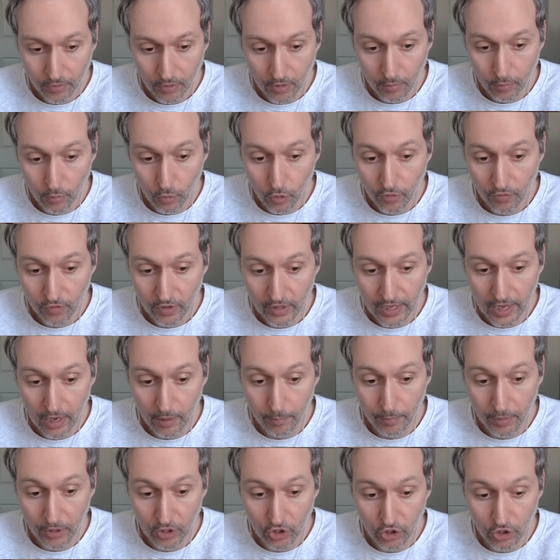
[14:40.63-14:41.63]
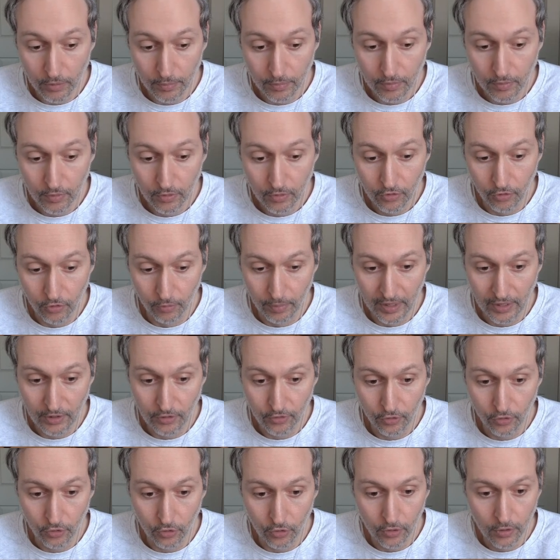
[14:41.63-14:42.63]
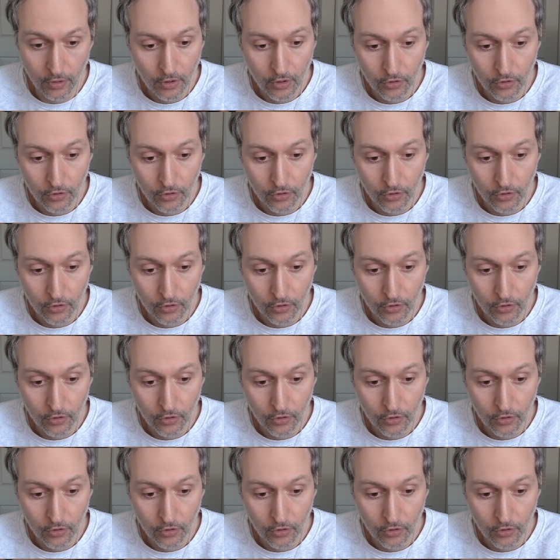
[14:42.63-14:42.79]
moving our bishop to b2.